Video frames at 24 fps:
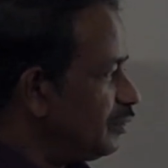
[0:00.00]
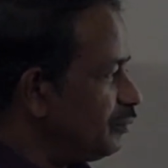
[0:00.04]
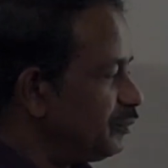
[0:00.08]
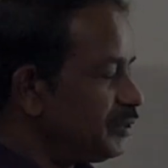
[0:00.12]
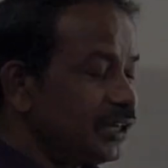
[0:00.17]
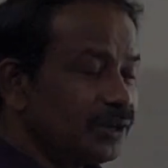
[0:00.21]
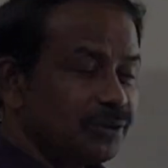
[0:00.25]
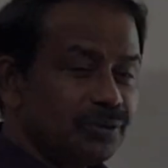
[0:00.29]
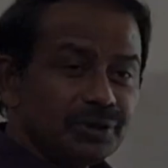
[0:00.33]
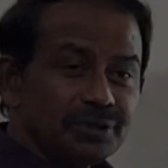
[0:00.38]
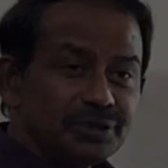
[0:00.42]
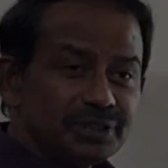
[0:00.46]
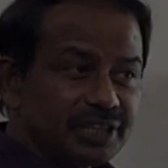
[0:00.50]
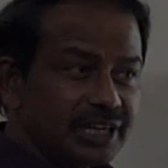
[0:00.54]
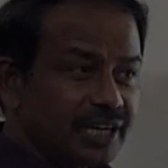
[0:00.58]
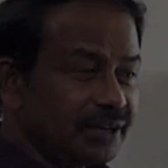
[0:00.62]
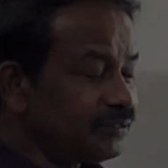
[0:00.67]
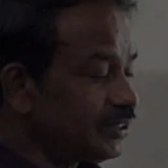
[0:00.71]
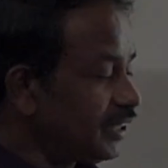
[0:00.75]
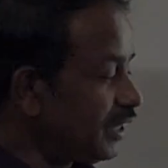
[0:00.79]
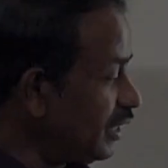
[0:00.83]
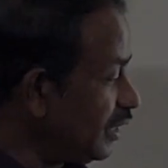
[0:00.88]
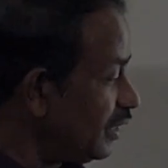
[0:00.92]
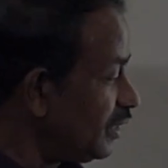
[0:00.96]
We are going to
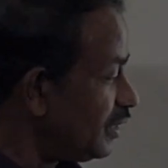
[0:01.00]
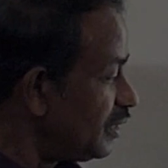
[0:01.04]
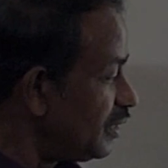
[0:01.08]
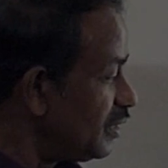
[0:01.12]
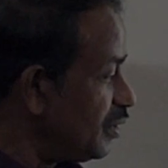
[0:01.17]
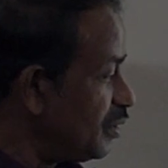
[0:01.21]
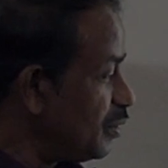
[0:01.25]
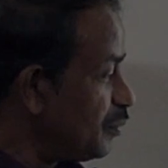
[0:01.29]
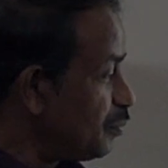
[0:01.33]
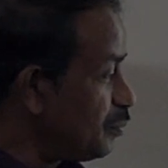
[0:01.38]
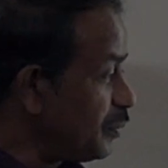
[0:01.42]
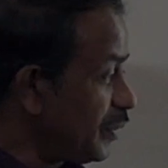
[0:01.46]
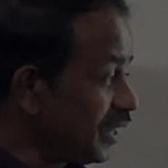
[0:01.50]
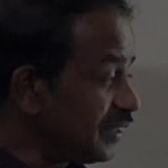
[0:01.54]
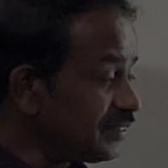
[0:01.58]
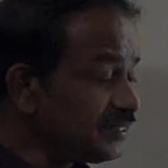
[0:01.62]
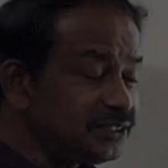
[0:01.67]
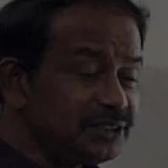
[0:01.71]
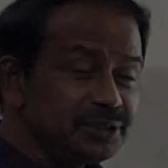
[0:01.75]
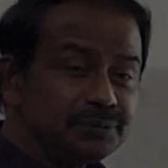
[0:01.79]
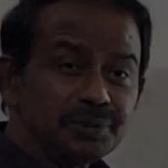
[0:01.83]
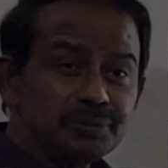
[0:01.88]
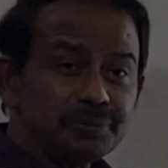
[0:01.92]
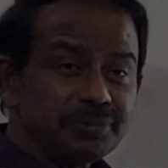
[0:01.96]
have the
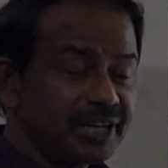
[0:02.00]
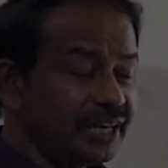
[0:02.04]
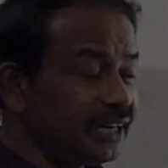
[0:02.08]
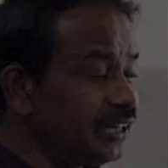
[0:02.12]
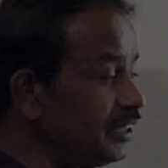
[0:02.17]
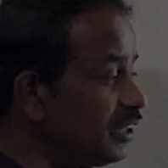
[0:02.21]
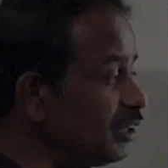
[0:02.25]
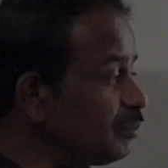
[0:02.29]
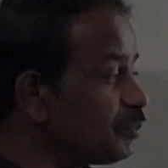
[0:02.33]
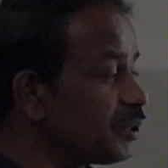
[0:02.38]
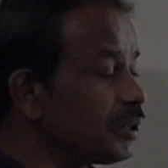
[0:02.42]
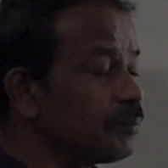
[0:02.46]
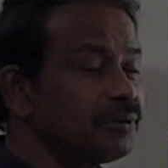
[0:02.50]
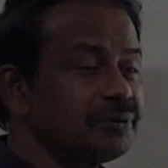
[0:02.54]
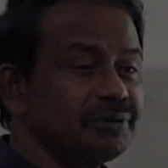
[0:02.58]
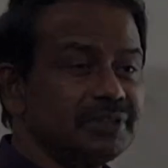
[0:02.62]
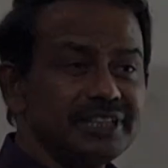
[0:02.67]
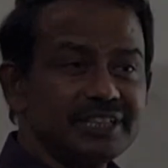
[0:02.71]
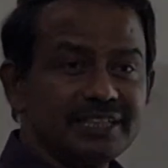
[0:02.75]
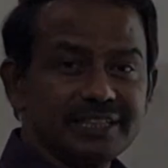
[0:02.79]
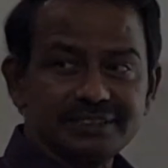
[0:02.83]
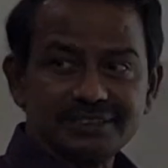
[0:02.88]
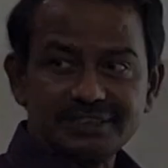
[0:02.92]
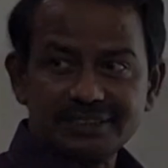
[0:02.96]
maximum radial
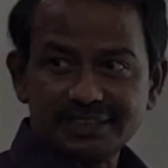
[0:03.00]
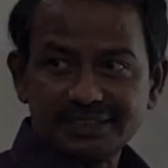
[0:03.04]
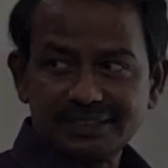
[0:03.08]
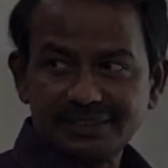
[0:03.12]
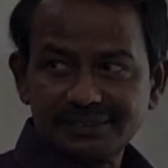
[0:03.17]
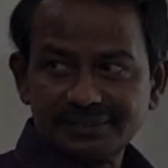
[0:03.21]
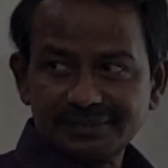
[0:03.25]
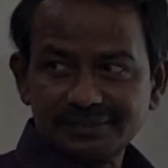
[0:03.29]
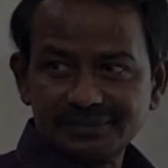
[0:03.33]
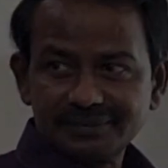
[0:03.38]
probability density.